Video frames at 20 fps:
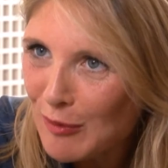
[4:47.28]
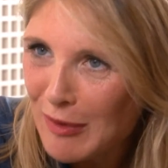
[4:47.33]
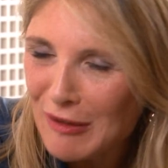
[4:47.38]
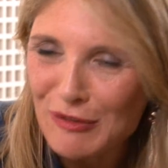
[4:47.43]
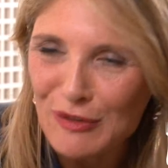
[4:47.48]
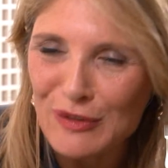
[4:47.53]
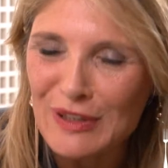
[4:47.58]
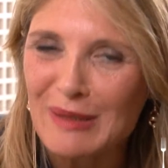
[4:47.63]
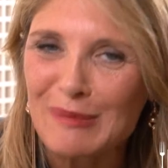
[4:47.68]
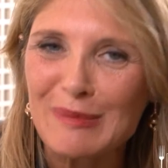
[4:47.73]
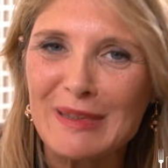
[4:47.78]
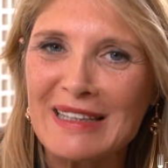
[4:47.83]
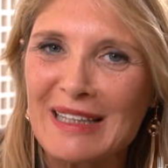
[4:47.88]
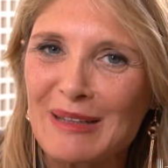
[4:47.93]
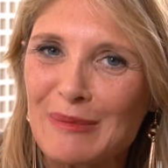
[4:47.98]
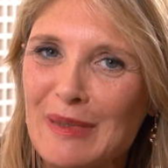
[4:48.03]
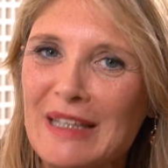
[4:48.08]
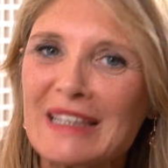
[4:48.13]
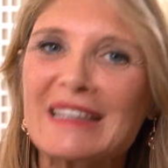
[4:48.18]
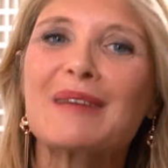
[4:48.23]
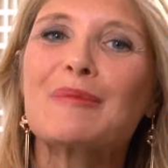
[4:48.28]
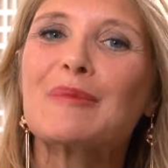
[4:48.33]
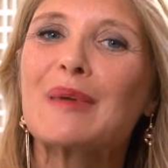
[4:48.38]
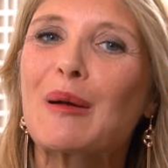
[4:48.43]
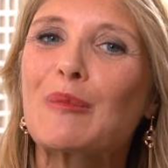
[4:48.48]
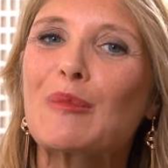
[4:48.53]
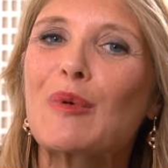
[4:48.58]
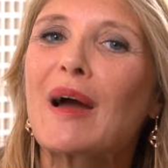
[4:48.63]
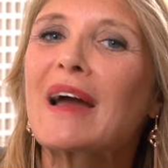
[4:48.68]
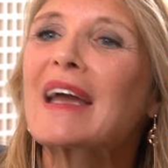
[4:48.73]
but actually that's
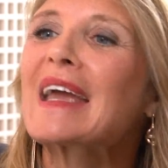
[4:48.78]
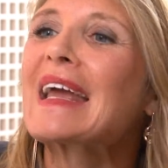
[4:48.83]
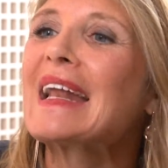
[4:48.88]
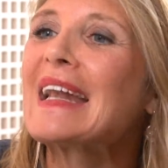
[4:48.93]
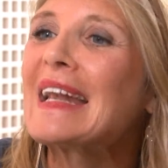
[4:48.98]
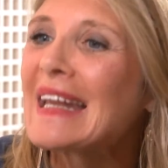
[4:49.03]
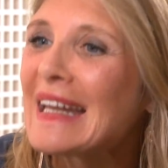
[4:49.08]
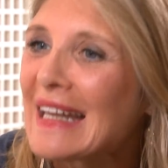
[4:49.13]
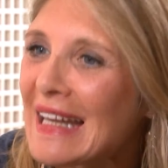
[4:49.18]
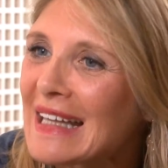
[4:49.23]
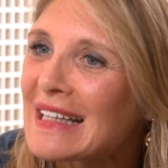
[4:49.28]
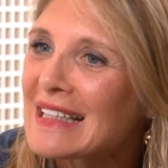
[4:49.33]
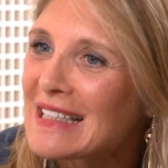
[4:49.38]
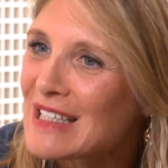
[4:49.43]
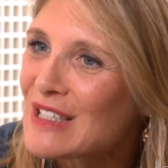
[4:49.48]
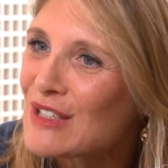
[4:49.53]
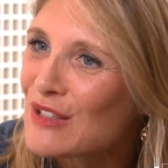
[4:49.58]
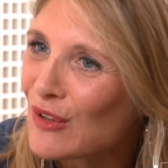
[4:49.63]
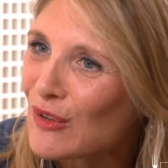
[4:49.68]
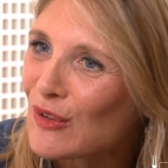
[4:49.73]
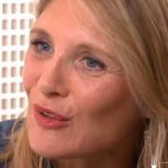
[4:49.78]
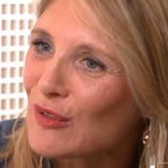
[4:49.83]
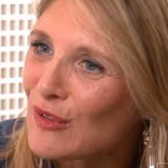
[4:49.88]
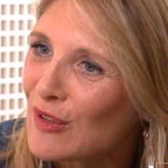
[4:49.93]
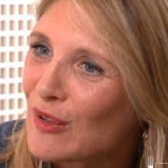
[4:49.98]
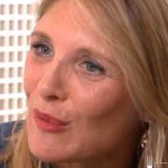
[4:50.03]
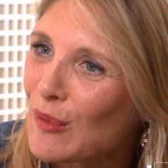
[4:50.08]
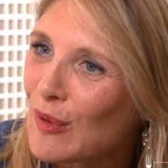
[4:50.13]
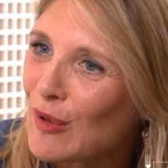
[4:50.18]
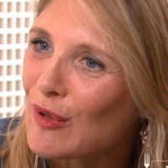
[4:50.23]
also the beginning of what we call